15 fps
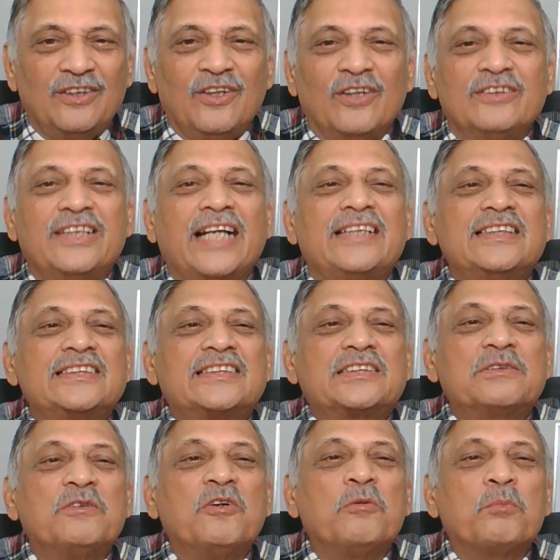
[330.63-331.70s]
that
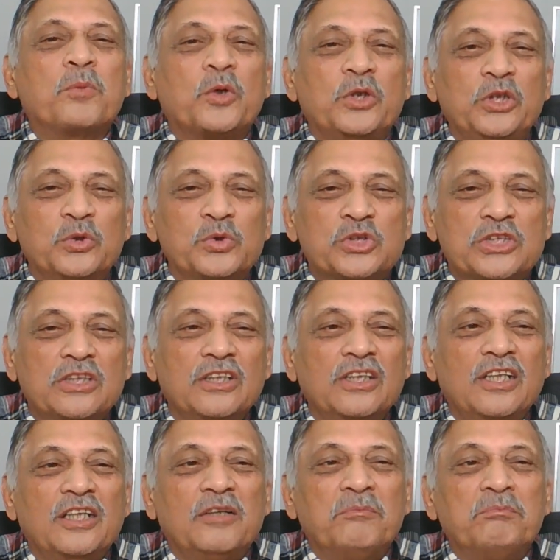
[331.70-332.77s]
is produced
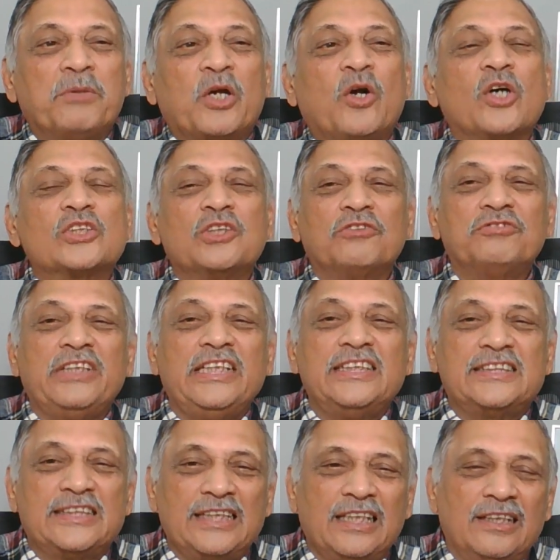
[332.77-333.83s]
because of
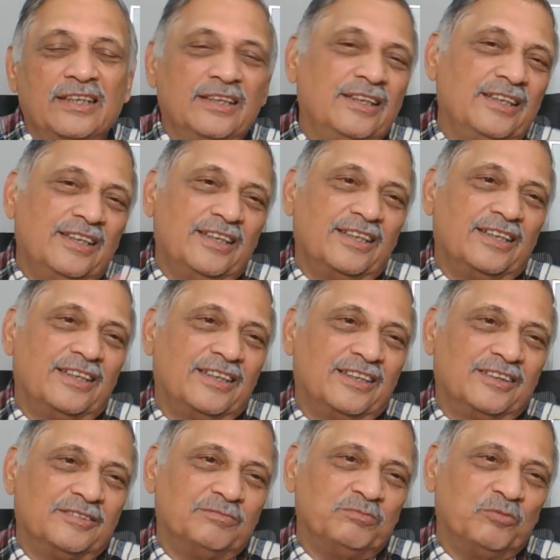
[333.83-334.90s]
these
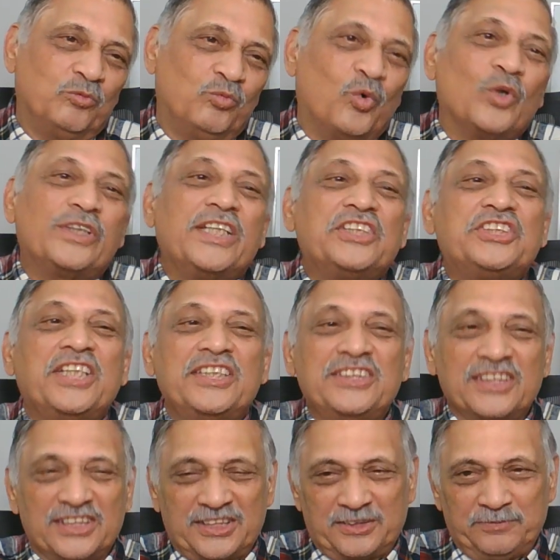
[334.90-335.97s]
voltage
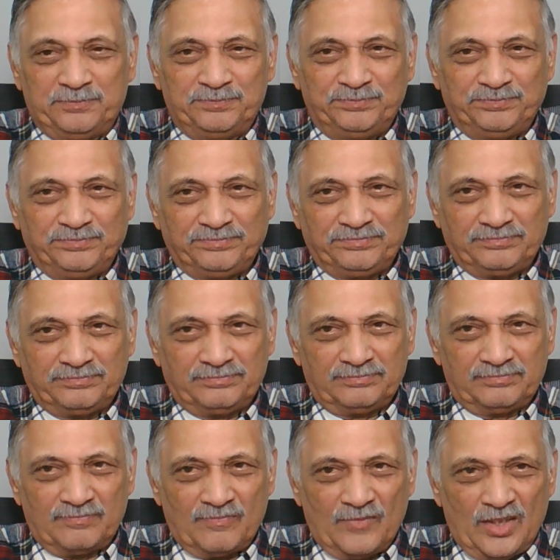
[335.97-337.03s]
changes.
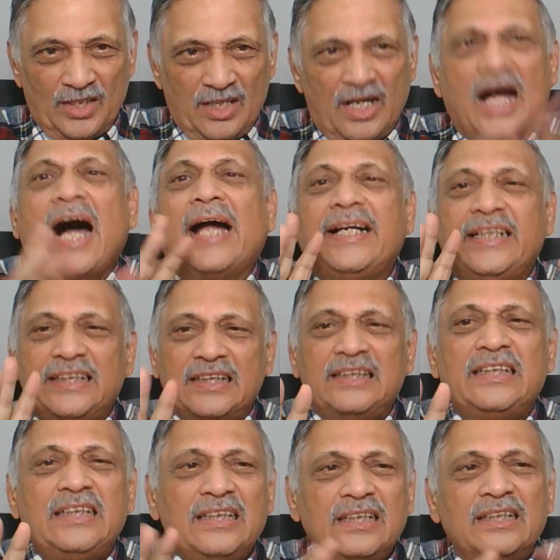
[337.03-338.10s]

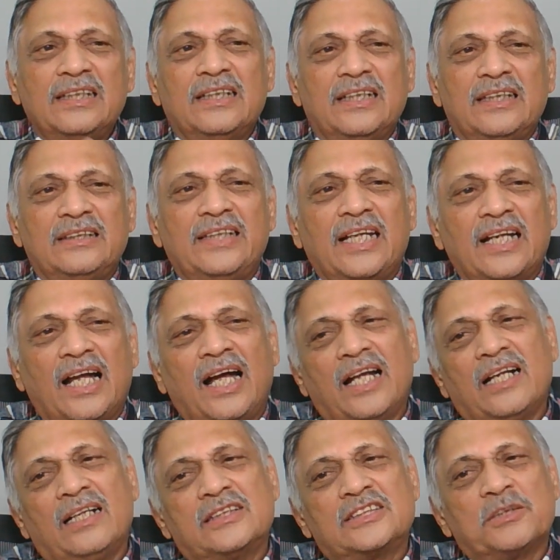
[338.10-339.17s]
Ideally, there
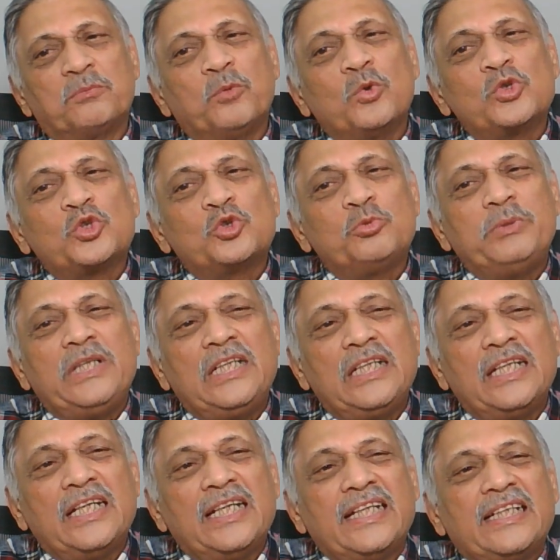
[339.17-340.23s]
are supposed to be
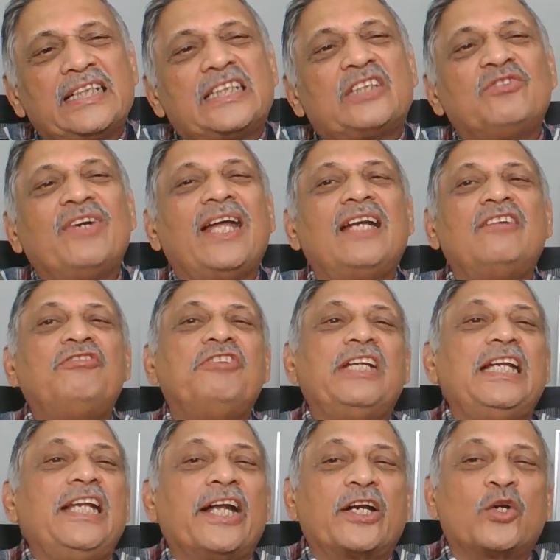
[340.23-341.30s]
12
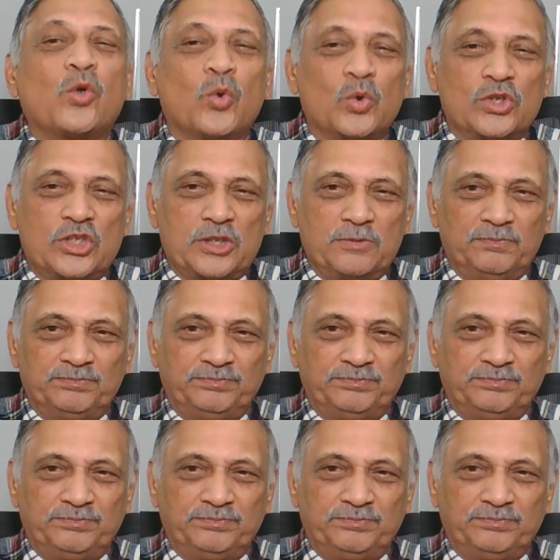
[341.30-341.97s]
electrodes.